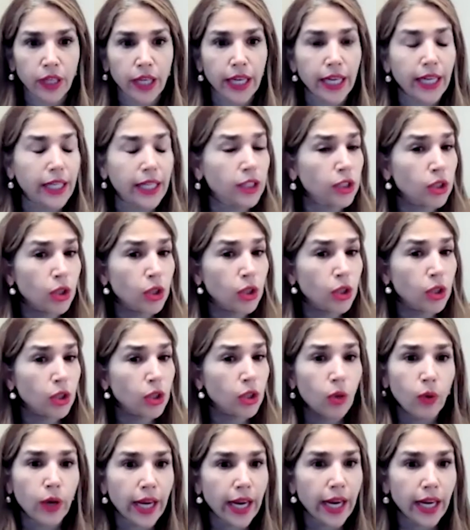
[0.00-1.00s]
It's
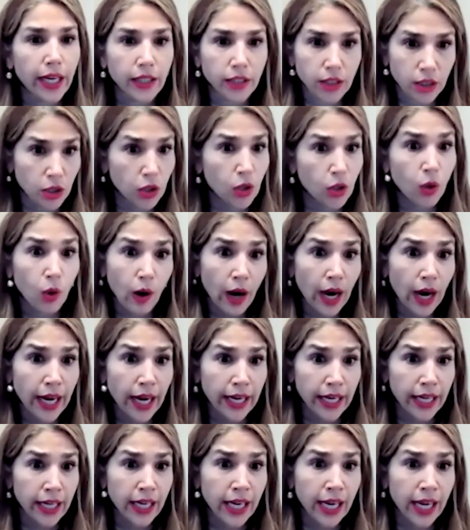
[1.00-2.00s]
okay to
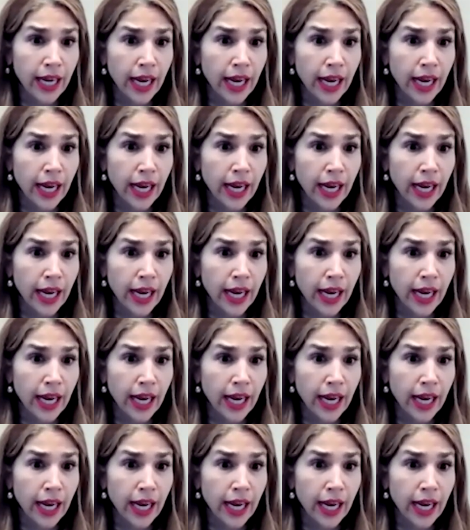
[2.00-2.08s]
cry.